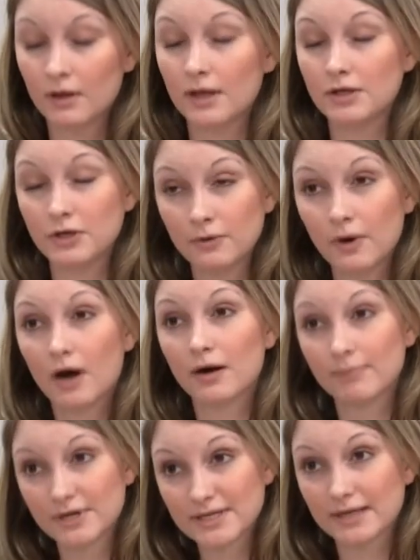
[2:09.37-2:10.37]
And you
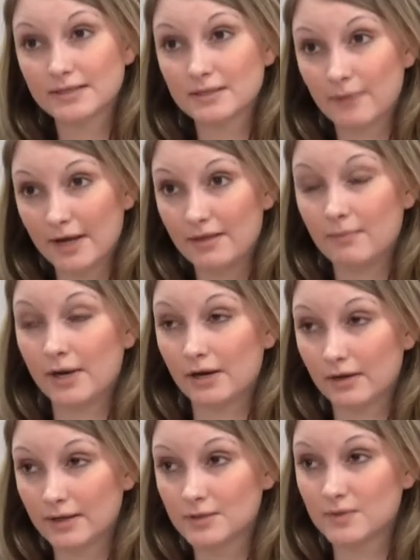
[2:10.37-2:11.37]
are protected by the
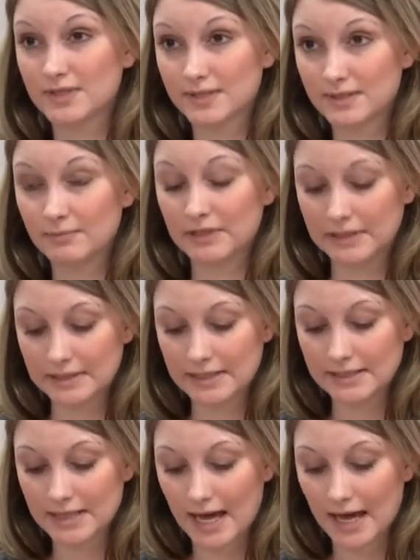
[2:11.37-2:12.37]
Americans with
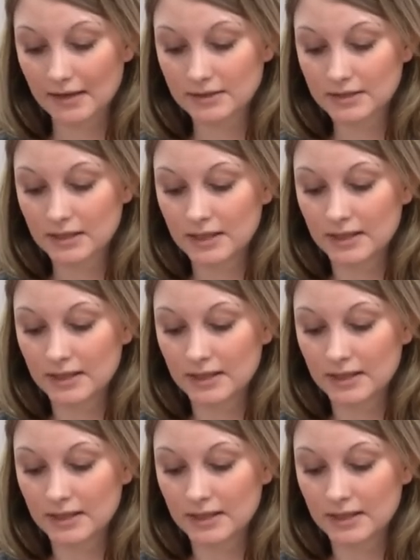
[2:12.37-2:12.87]
Disabilities Act.